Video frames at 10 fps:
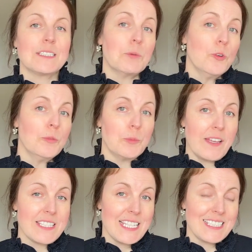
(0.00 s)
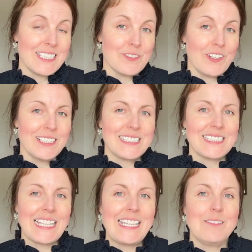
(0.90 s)
a portable breath testing device
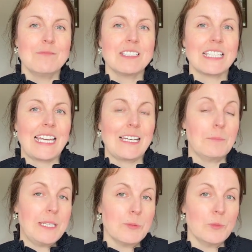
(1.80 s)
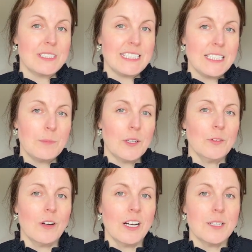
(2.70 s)
that's aimed at people with
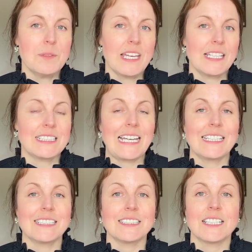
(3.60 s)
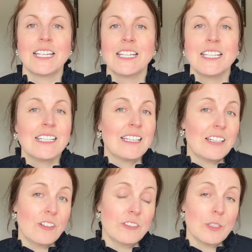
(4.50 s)
SIBO, IBS and
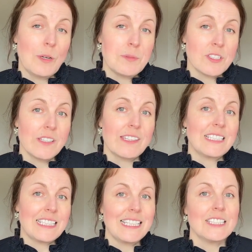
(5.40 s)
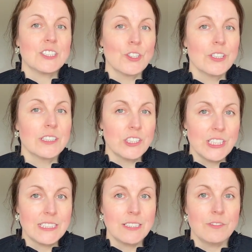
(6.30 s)
on the website they say certain
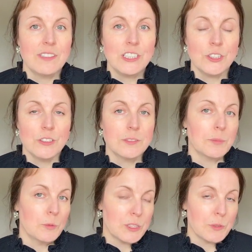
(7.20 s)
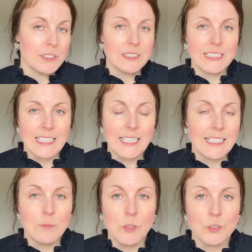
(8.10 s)
digestive issues, but which ones exactly
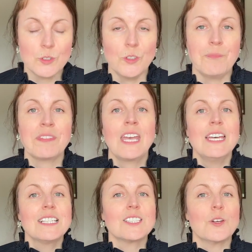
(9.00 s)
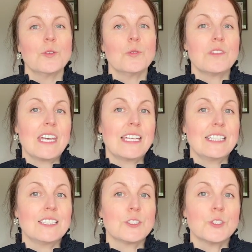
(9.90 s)
I'm not sure. So
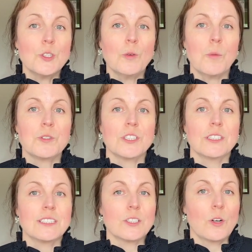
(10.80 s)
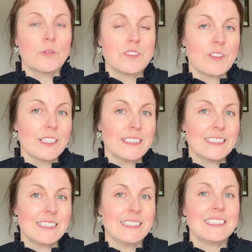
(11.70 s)
there's two options of
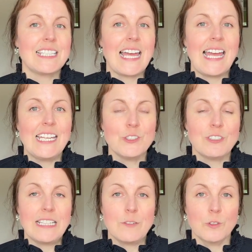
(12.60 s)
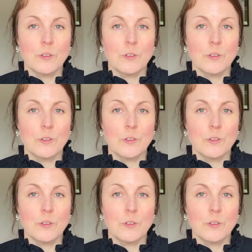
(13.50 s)
devices. Their entry-level